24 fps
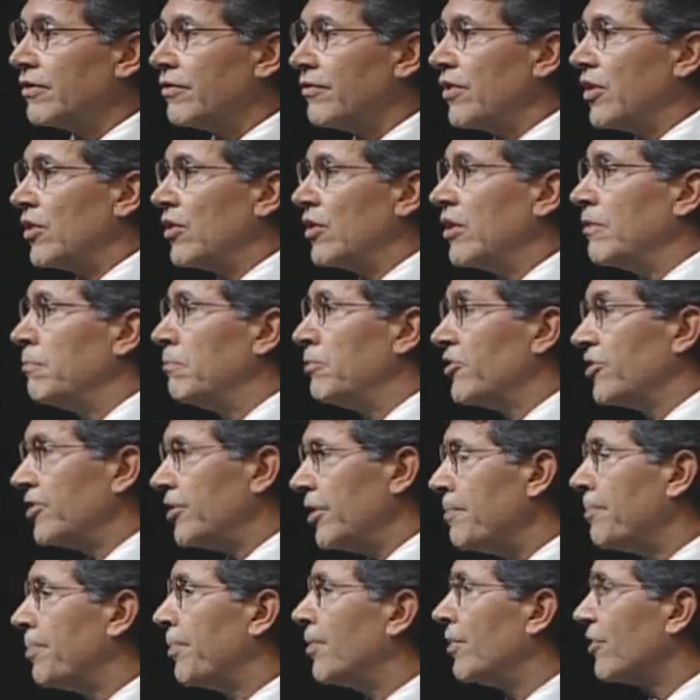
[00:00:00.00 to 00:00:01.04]
the very
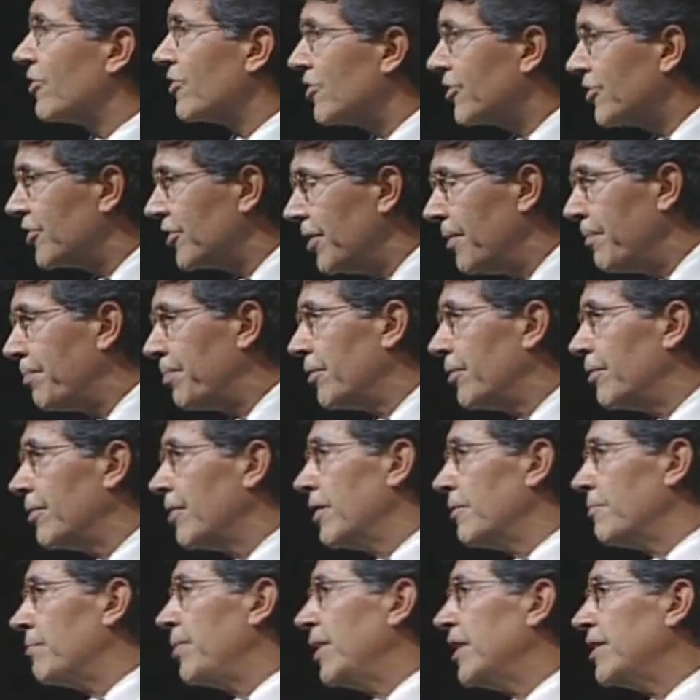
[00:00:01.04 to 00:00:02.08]
simple, simple,
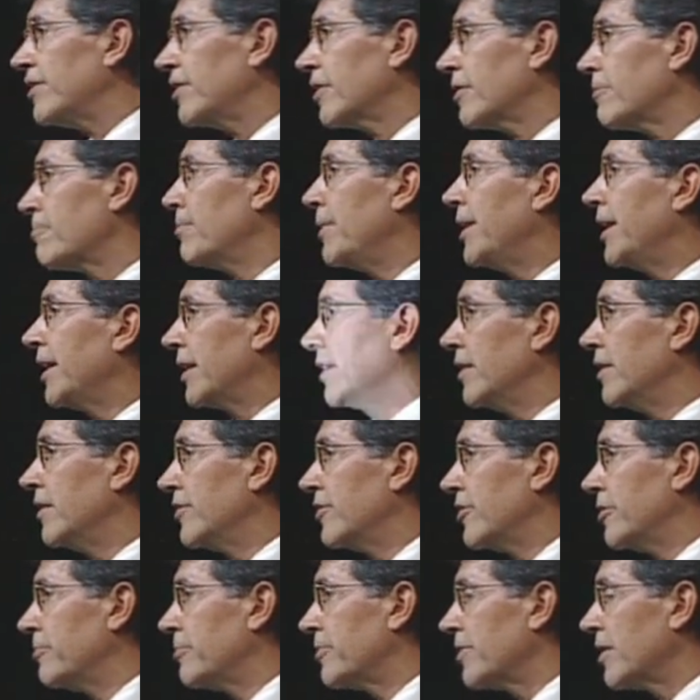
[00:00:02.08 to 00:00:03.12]
basic
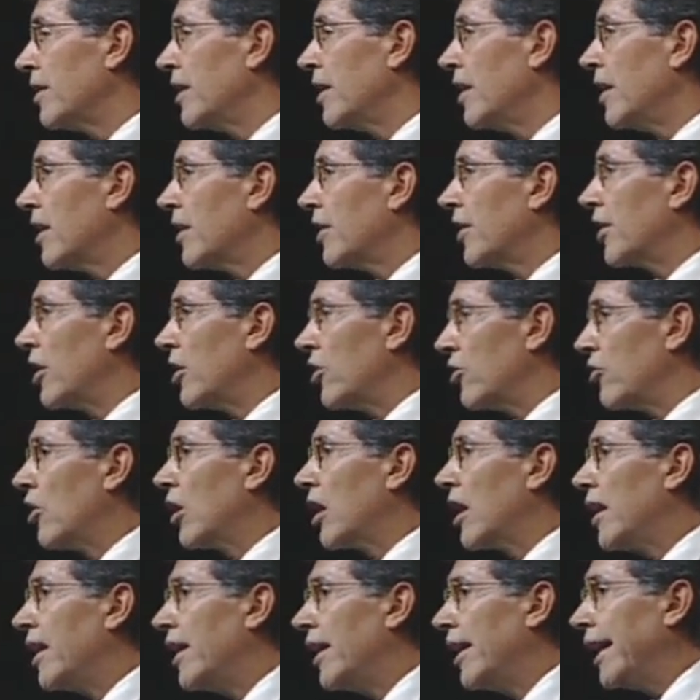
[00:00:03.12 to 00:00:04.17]
mechanisms that
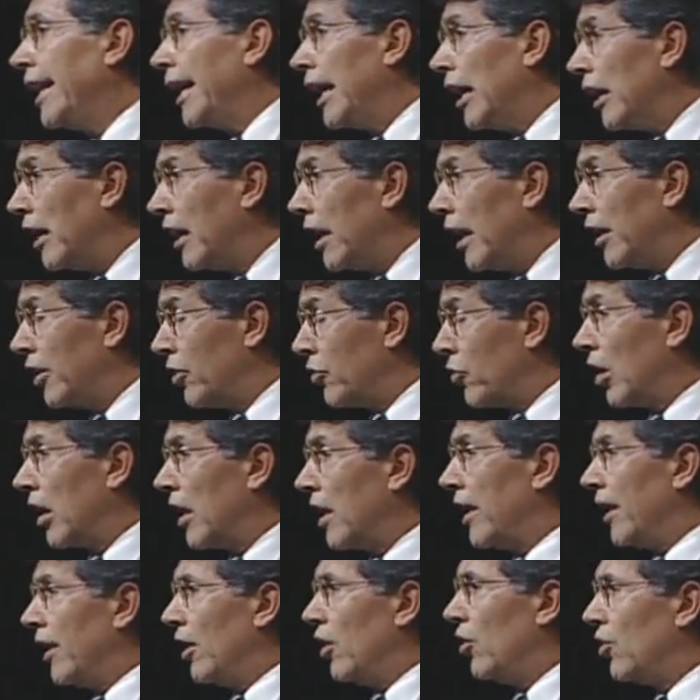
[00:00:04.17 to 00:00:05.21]
underlie, underlie